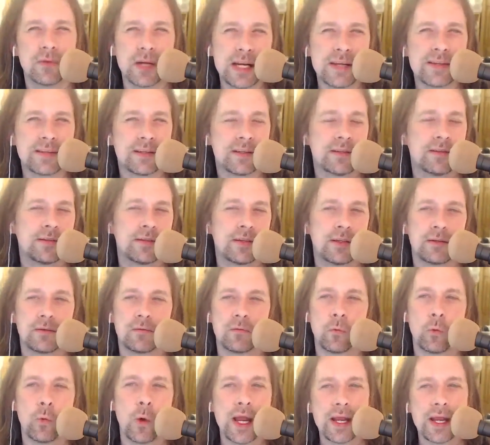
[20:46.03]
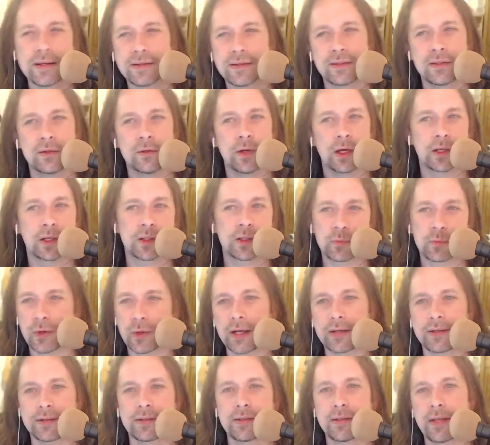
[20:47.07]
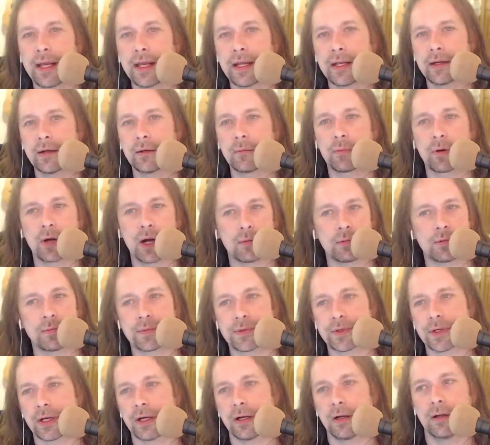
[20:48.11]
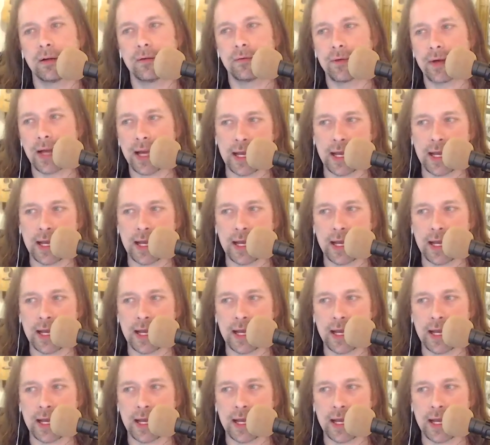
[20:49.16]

reasons and ways to express and problem solve